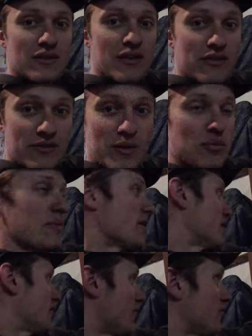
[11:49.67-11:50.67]
of the vapor
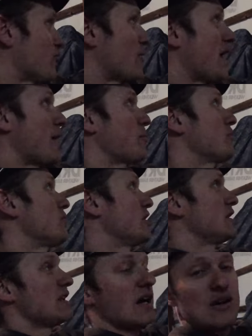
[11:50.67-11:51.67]
barrier, of the wrap,
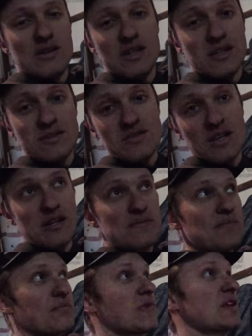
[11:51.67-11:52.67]
right? Not on the inside.
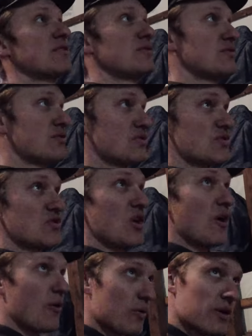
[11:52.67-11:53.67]

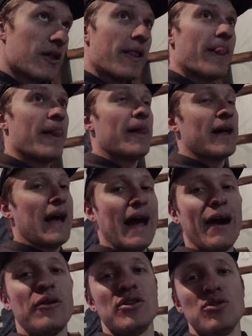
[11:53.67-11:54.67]
So,
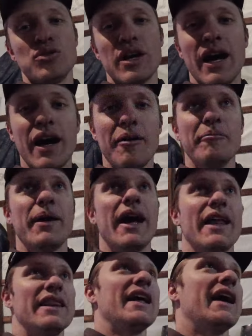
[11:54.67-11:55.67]
how do you
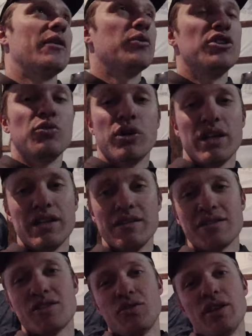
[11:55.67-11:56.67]
combat that when you want to
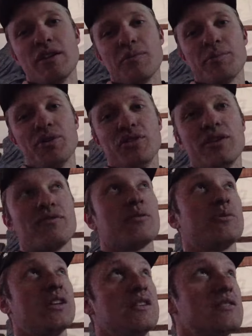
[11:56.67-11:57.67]
insulate your building
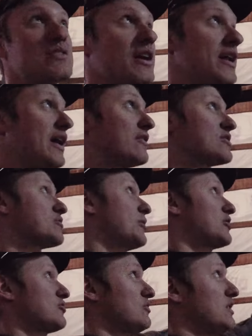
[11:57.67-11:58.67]
from the inside out,
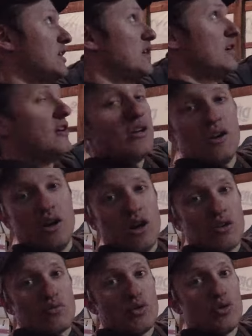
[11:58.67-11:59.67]
especially on a